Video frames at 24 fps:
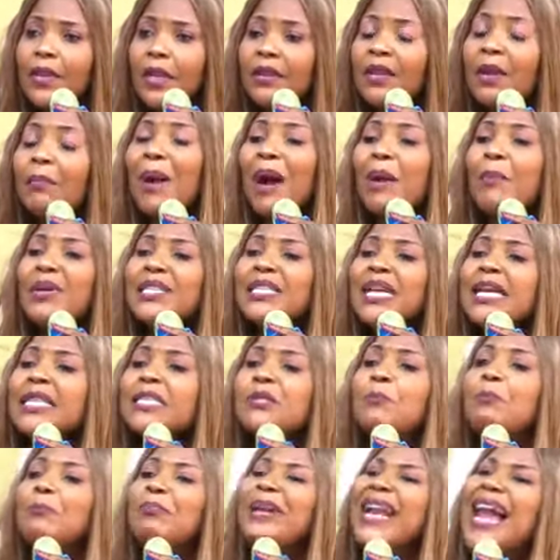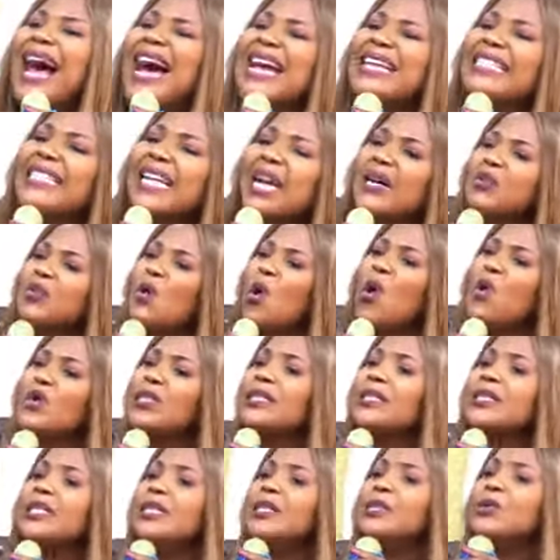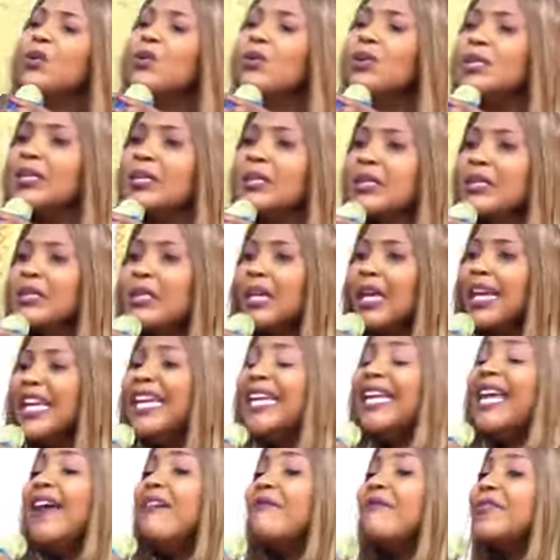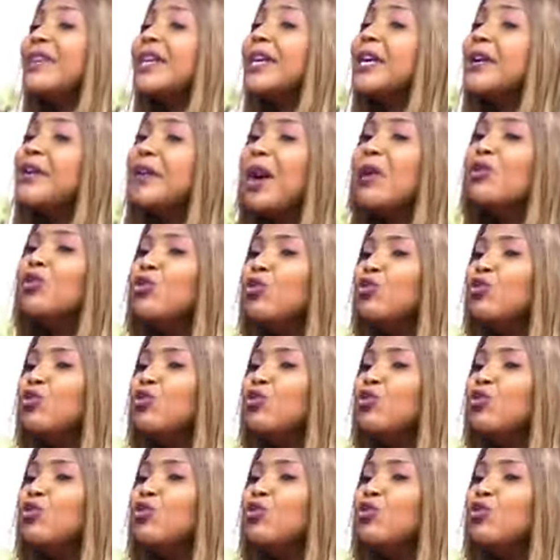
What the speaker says: The Bible says plant at all seasons, in every ground.